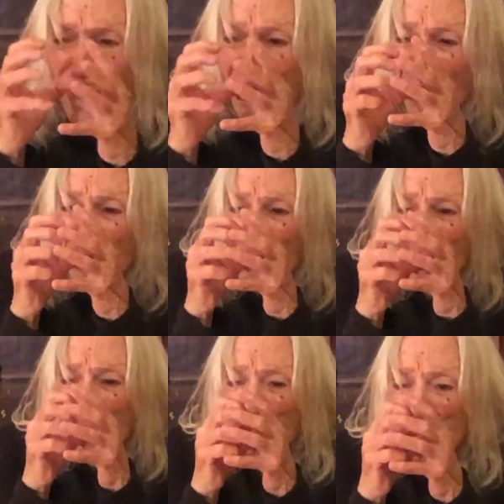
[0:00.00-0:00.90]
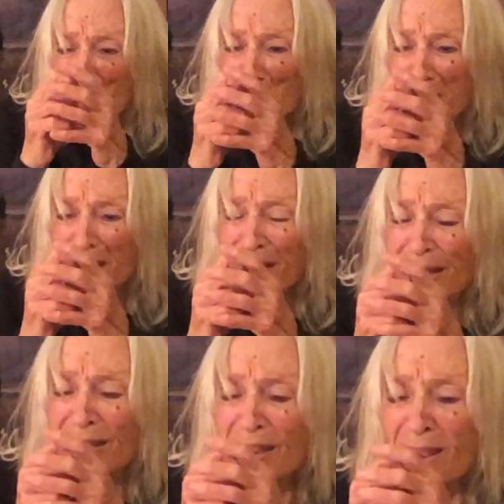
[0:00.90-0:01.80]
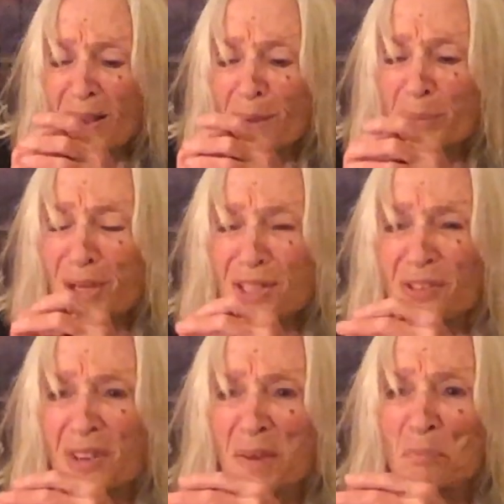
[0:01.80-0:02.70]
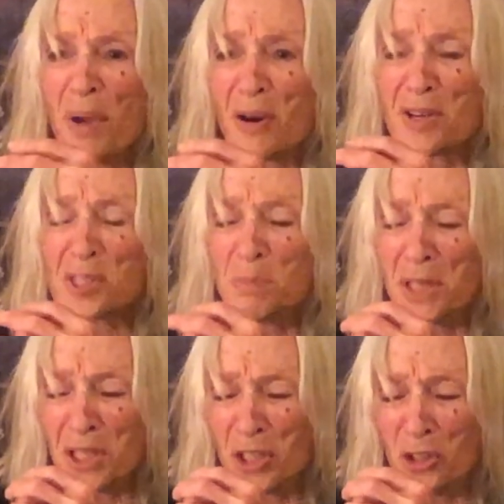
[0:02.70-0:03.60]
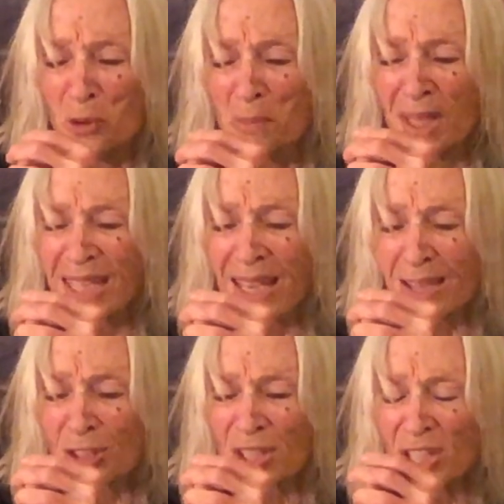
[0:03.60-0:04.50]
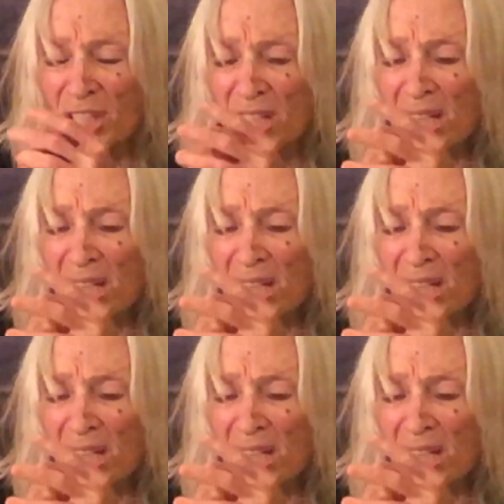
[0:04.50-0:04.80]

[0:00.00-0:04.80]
It gets so squeezed in because of embarrassment and humiliation.